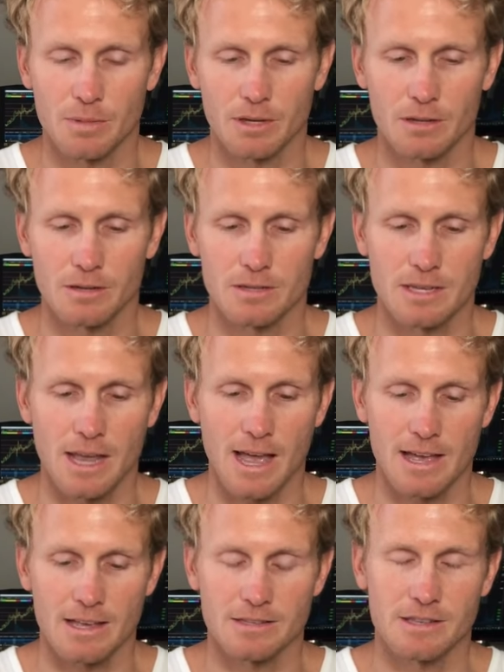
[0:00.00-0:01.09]
because
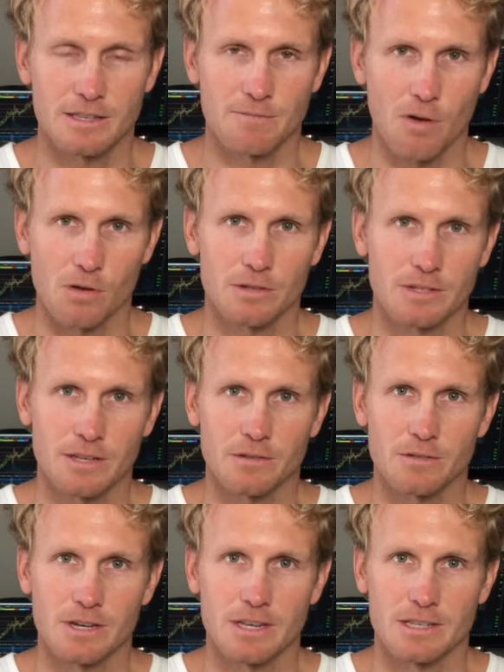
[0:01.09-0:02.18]
as this
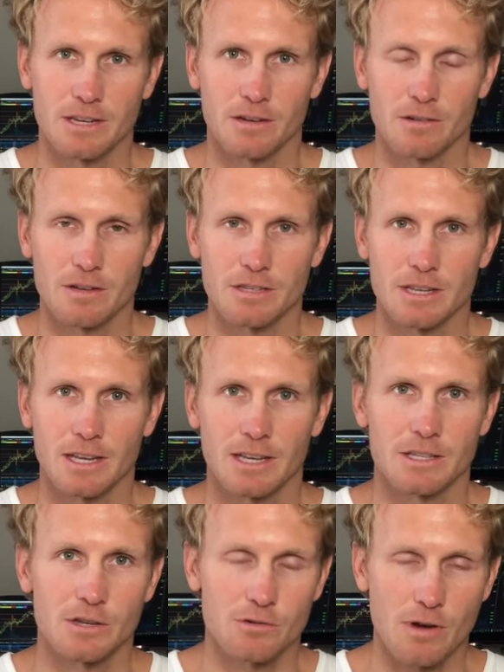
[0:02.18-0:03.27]
volatility is increasing and
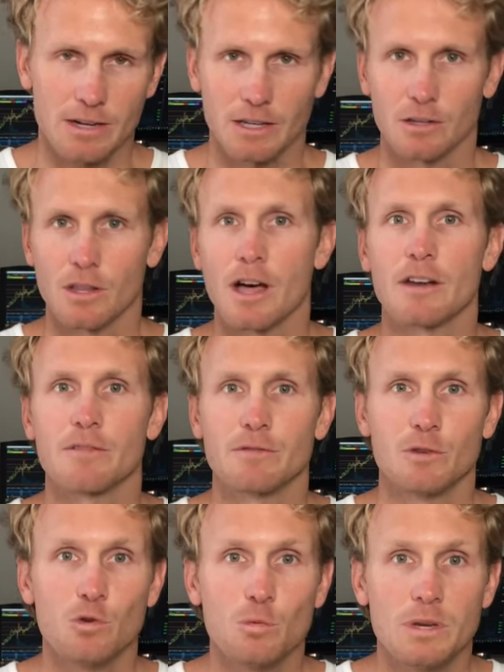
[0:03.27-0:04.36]
it's attracting a lot of
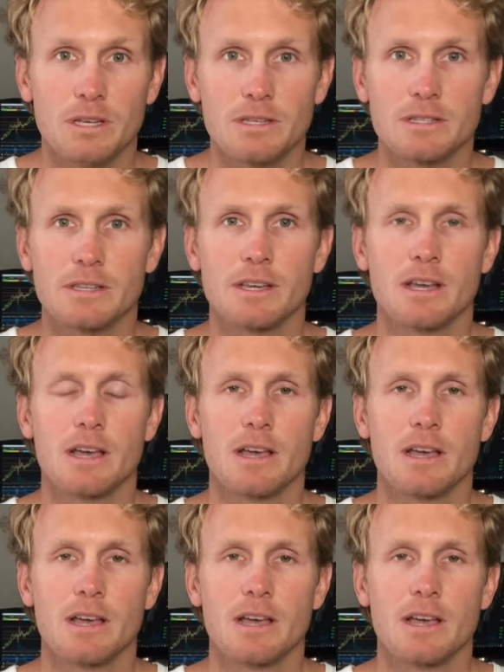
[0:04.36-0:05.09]
newbies,